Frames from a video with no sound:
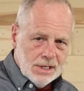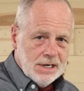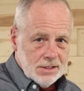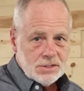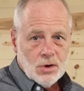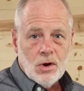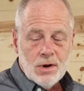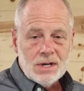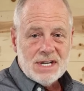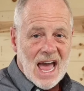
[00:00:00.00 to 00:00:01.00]
Cleaning the
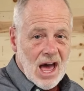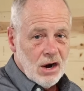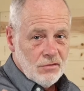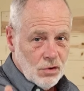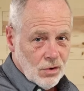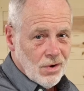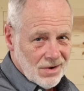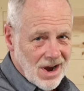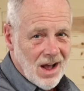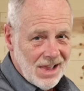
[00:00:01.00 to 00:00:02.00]
sawdust out of your
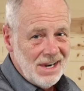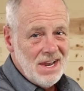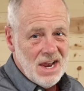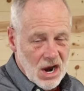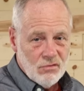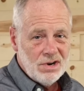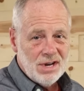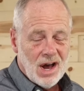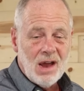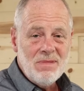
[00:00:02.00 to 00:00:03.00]
collet every
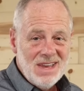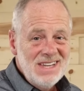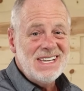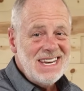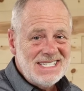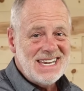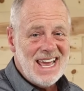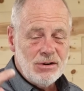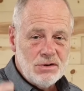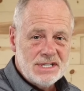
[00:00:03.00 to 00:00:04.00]
time is a
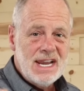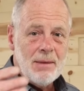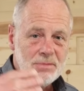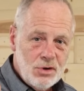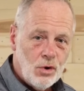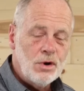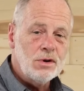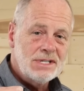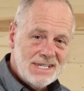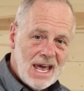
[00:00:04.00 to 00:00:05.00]
standard step during
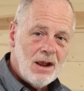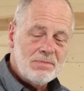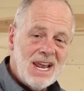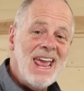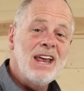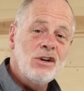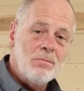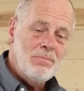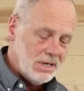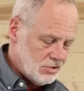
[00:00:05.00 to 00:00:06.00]
your setups and
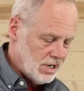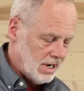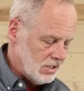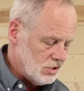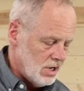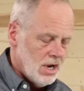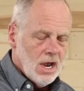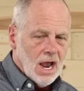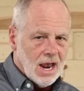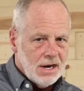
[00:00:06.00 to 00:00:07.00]
your bit change.
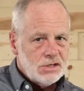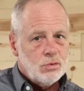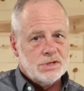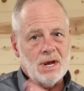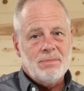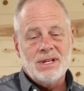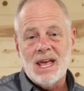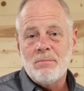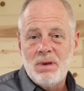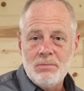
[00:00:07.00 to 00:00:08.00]
And it's something
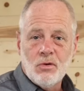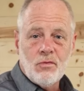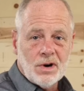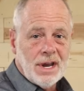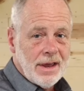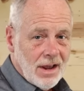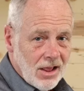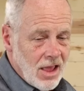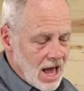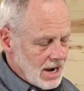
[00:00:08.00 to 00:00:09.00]
that people forget
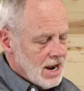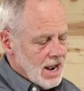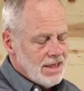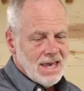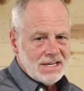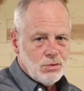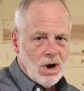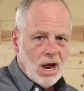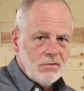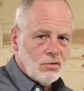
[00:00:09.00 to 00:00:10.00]
a lot. And that's
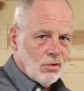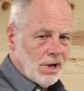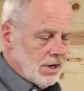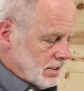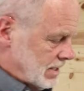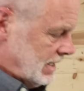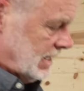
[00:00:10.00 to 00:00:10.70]
why I've created